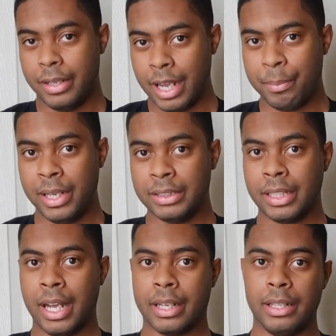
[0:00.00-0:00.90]
That means
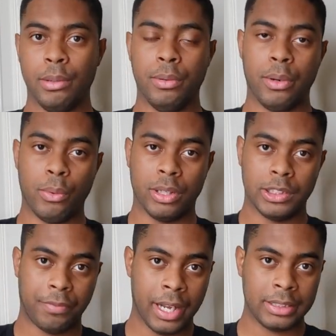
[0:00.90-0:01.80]
that I could do the orders
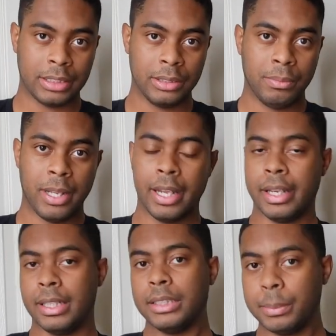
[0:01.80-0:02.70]
faster and
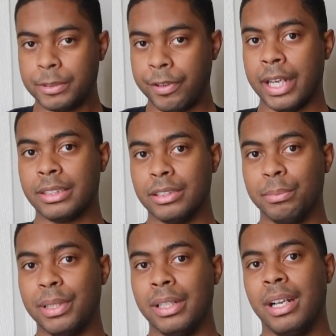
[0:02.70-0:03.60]
get the tips faster,
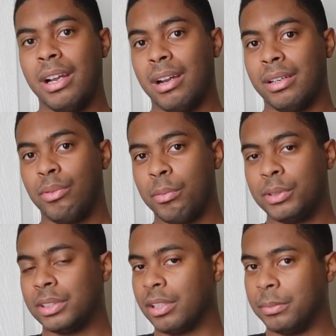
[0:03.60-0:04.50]
but under normal
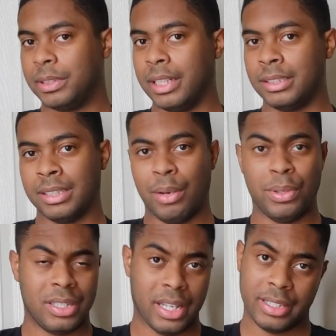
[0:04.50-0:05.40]
circumstances, I
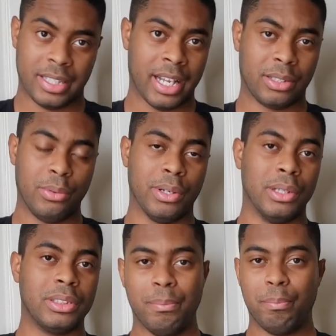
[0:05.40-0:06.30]
wouldn't take stacked
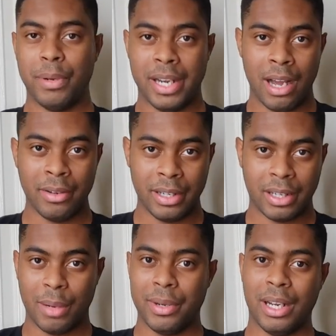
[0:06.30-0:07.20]
orders. But now they're
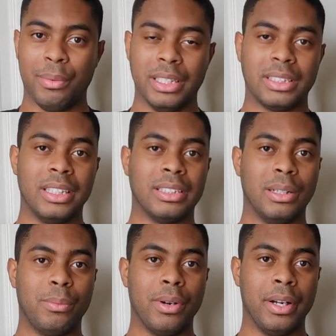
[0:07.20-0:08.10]
coming out with this
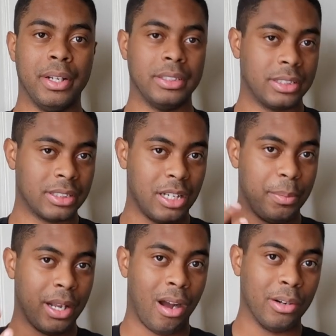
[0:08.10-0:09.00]
system where it's just gonna
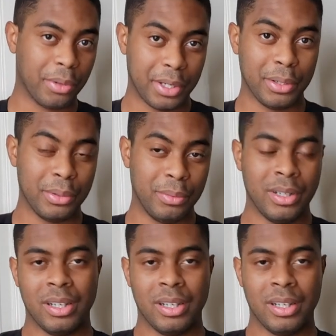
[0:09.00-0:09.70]
be auto-queued.